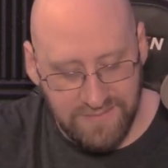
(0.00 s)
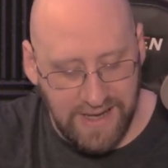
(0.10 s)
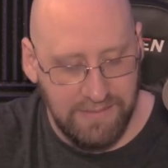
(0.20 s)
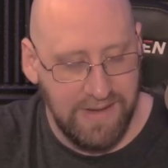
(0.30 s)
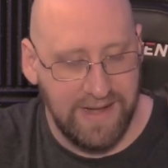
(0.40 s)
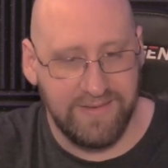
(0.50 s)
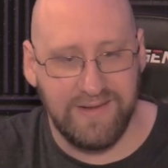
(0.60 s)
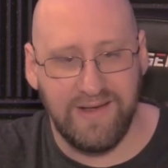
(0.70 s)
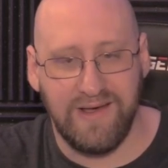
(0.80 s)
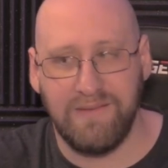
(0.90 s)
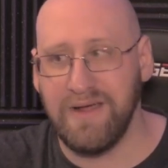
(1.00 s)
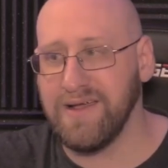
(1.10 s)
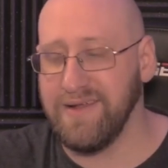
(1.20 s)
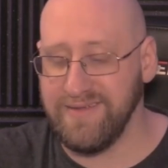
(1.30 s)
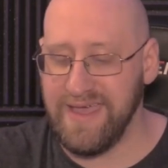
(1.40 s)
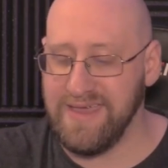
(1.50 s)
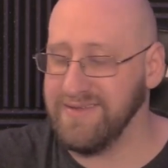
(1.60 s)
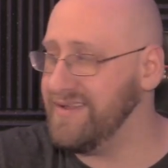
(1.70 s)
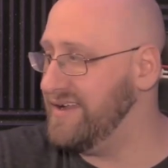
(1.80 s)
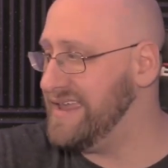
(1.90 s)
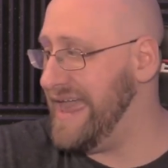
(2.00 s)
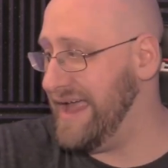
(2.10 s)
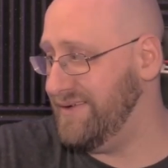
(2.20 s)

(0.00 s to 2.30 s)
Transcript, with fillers: I'm not. Uh, I'm not gonna say he's done yet.